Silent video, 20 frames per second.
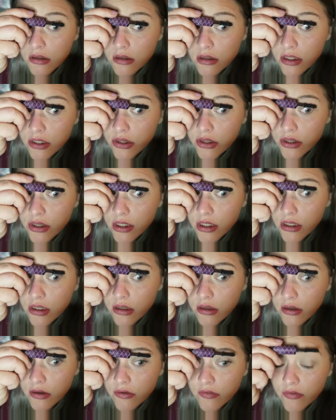
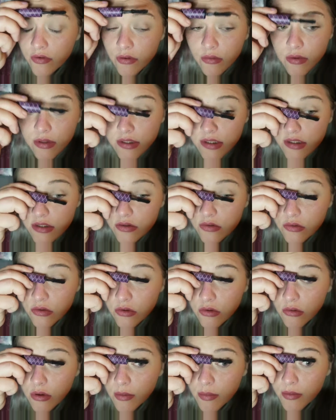Nothing ever wants to
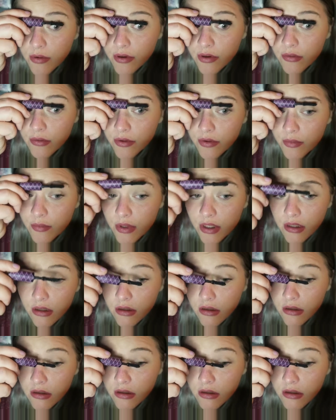cooperate with me.